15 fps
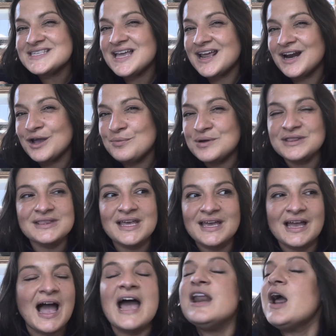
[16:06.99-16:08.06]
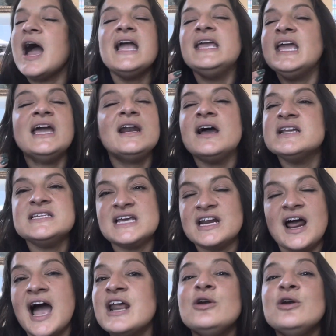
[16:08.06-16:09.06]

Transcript: And I would think, I